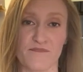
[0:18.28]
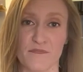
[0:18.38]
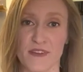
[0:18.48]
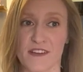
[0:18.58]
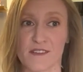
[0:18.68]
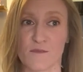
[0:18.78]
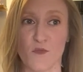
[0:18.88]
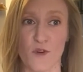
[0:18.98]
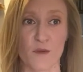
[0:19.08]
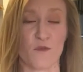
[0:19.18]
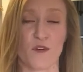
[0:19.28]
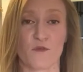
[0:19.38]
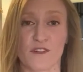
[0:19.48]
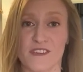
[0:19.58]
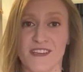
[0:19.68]
Because more and more
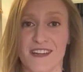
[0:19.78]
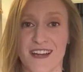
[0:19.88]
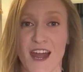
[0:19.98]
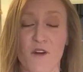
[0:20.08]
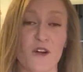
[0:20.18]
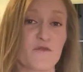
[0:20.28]
we're seeing how our